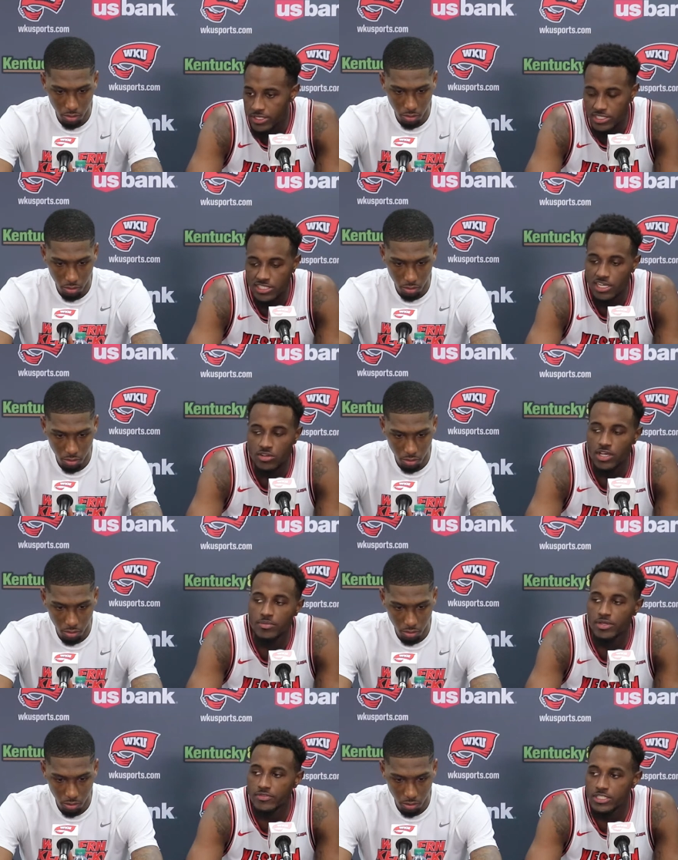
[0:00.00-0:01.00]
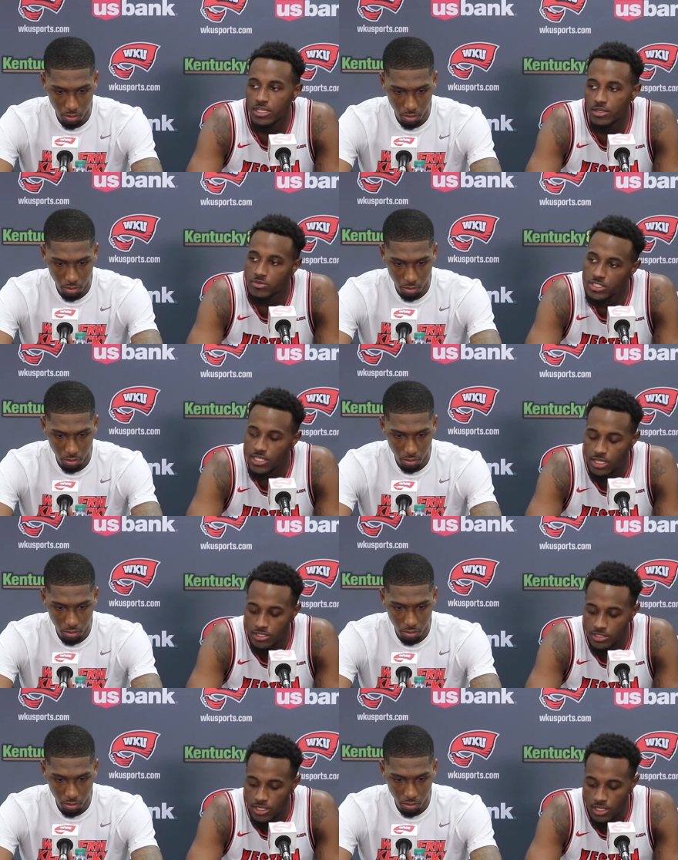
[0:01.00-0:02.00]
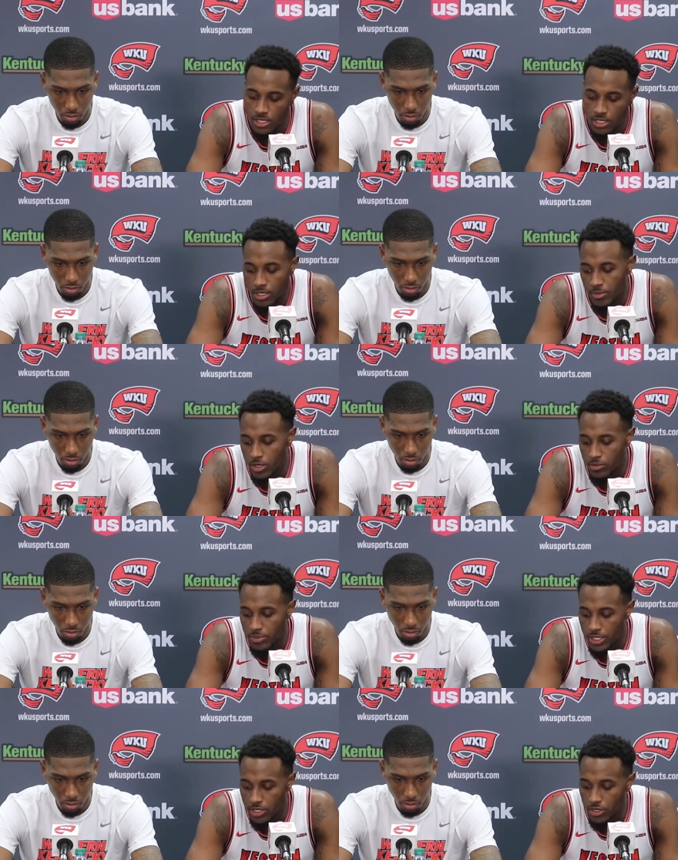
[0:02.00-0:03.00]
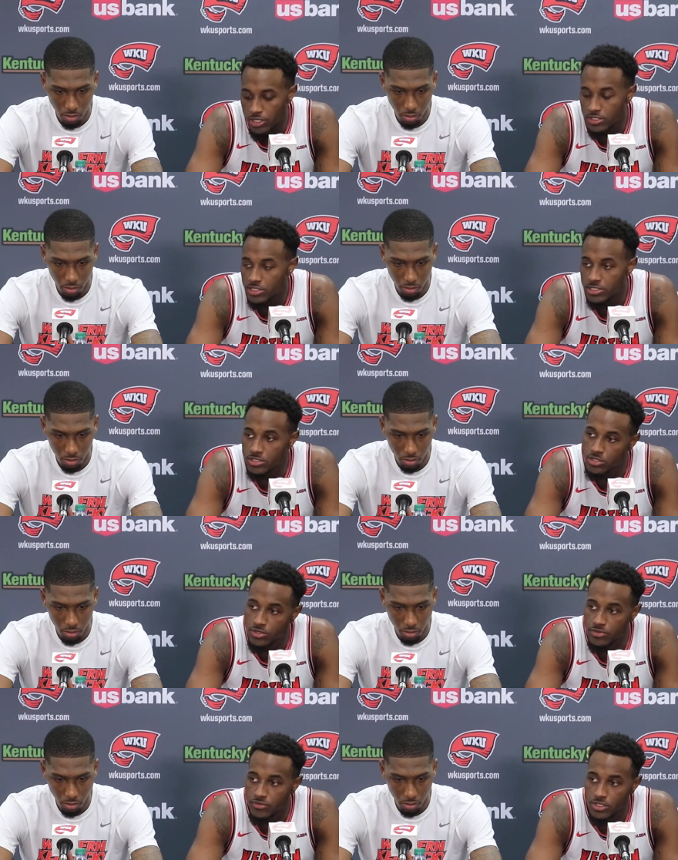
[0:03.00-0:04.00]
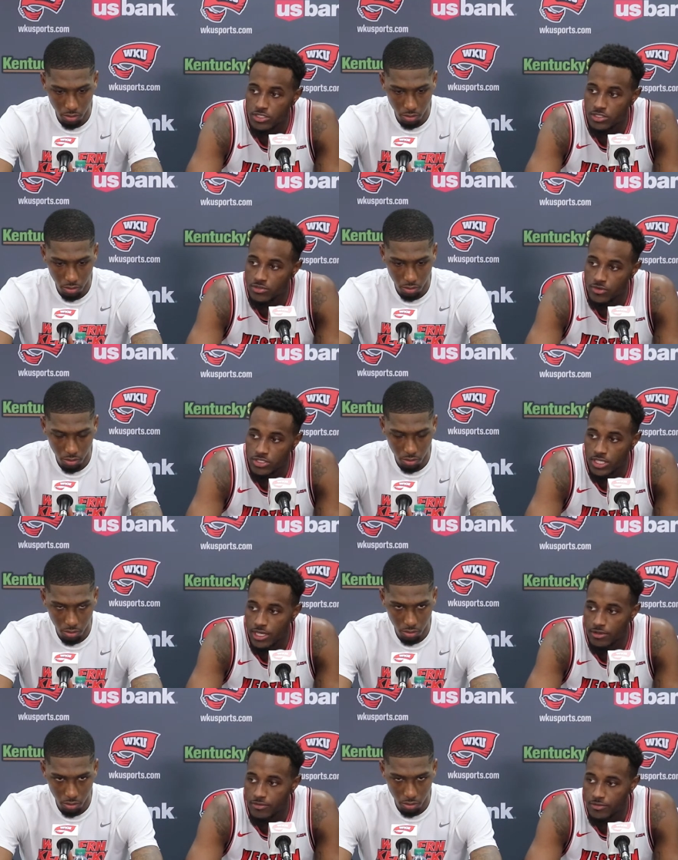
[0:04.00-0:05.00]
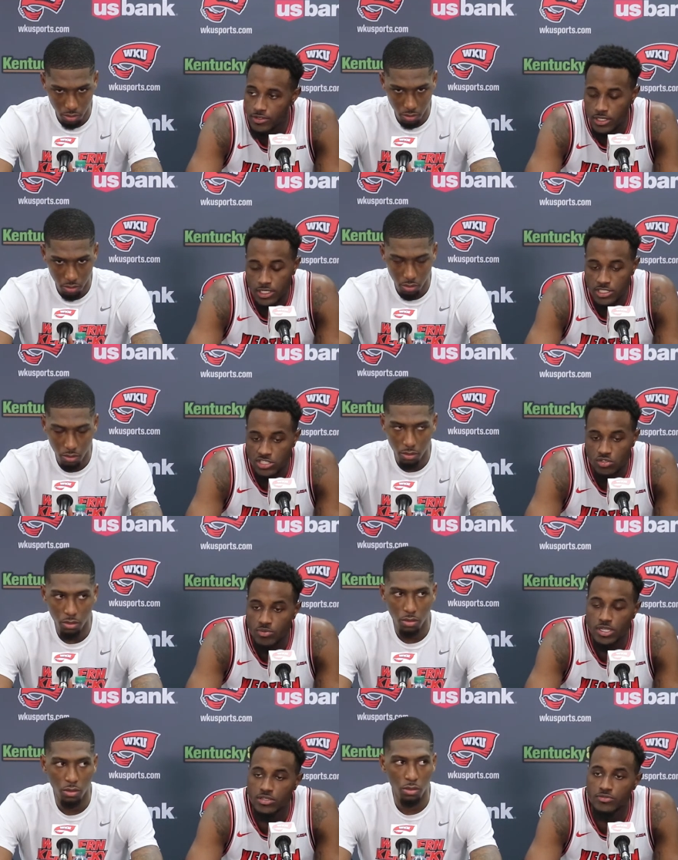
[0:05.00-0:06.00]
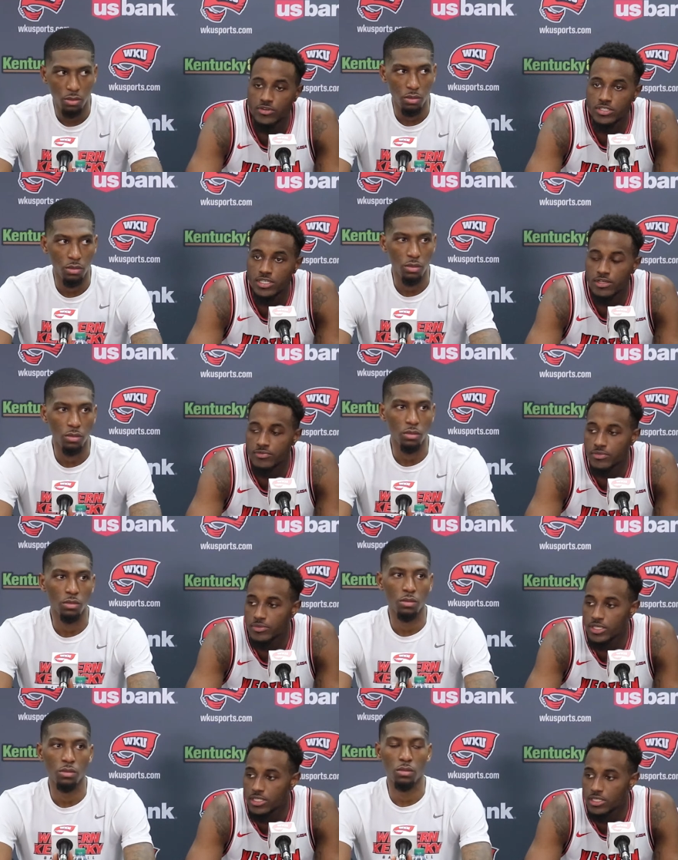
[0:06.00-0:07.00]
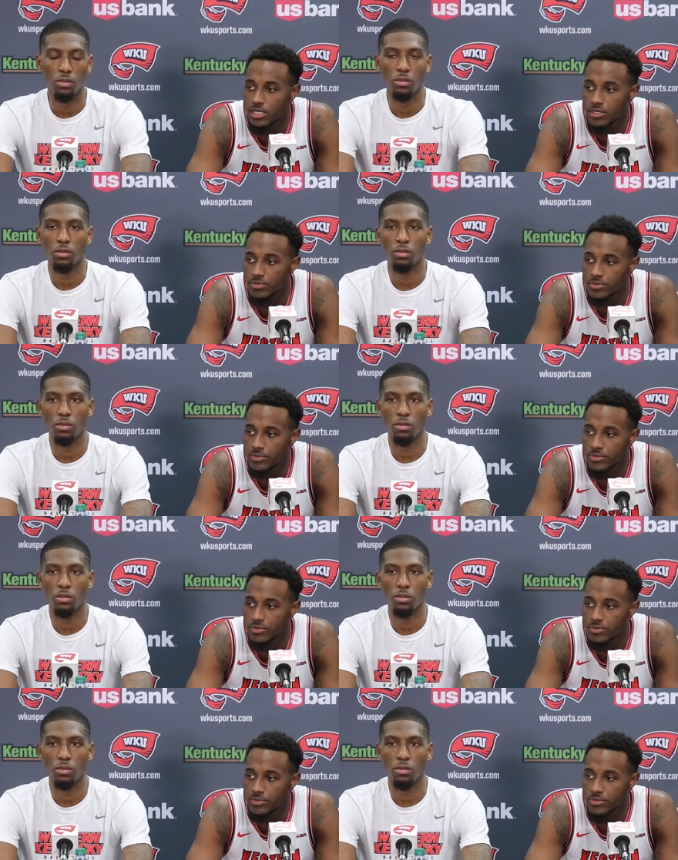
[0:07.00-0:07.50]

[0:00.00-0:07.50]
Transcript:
Speaker 1: but it's not gonna happen every time. We just gotta come out, play harder. You know, in the first first half, just do better in the first half, beginning of the game